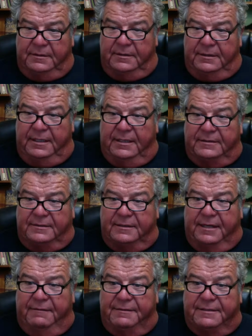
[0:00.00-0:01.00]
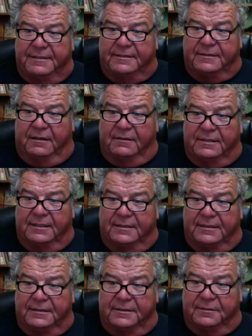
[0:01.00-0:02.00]
Yeah, so Kevin says
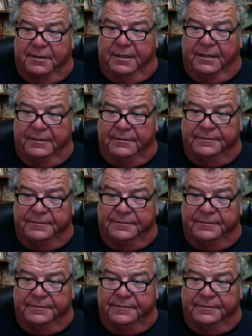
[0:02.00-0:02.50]
Saltex is great.